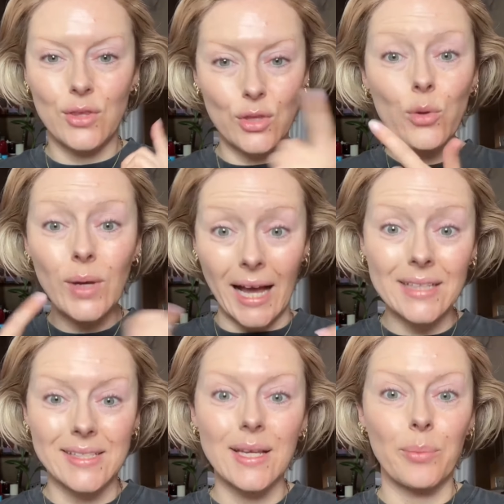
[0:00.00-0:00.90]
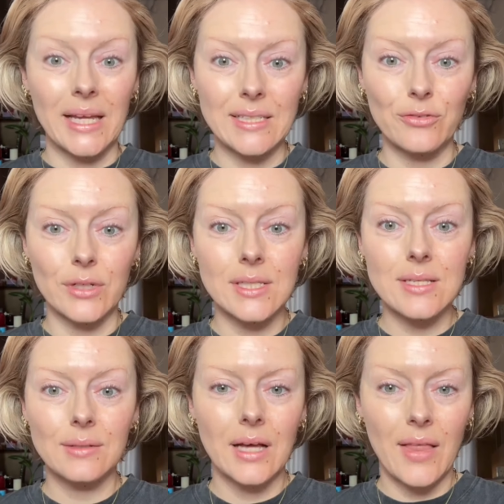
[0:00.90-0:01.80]
You can see a big
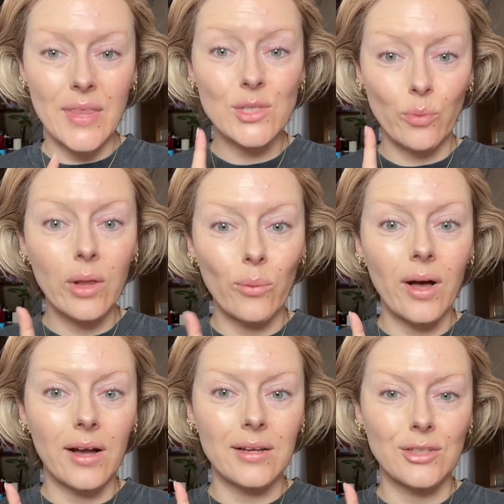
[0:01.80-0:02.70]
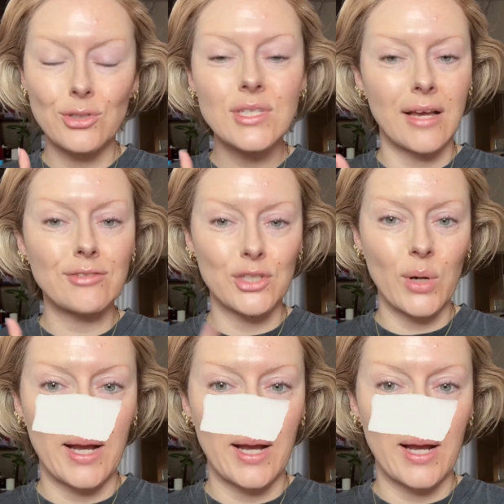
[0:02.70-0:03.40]
difference, and this will work. You just have to try